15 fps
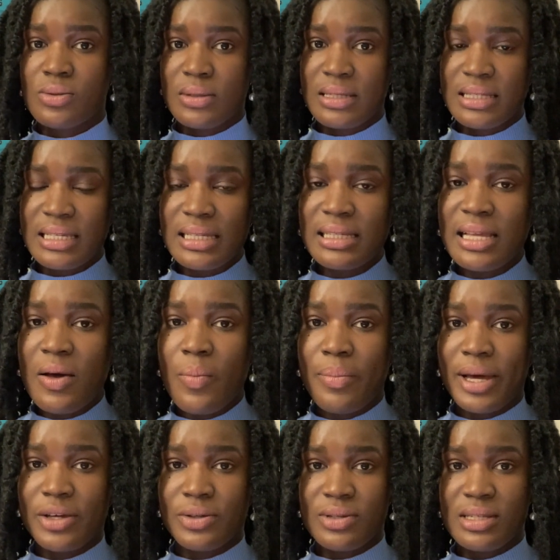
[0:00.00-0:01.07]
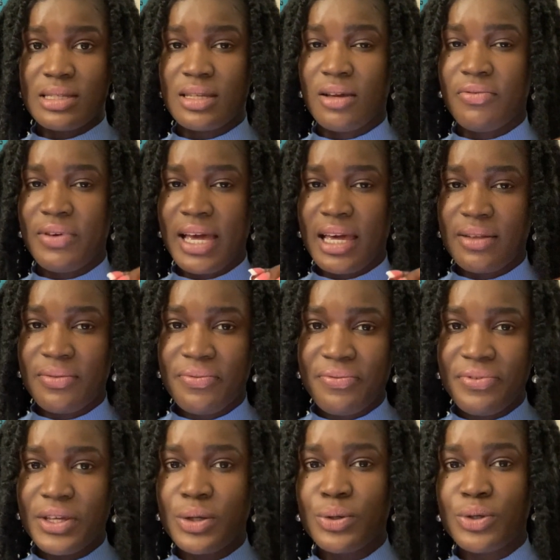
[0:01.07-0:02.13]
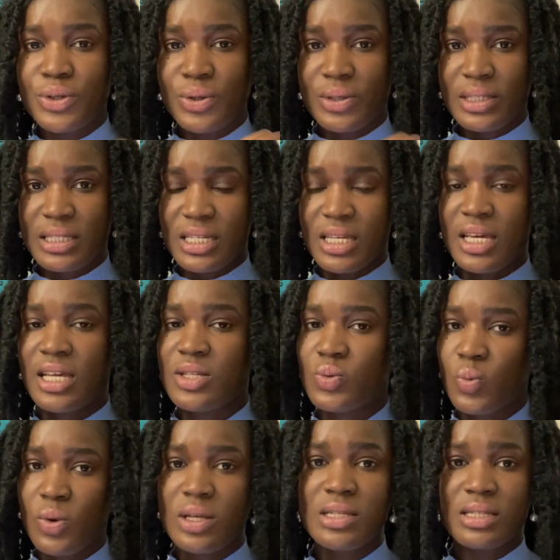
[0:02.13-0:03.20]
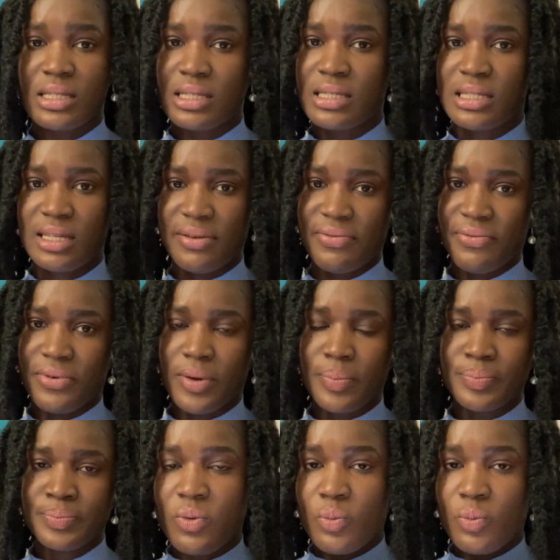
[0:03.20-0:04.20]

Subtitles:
to sit down by yourself and fill your DS 160 form.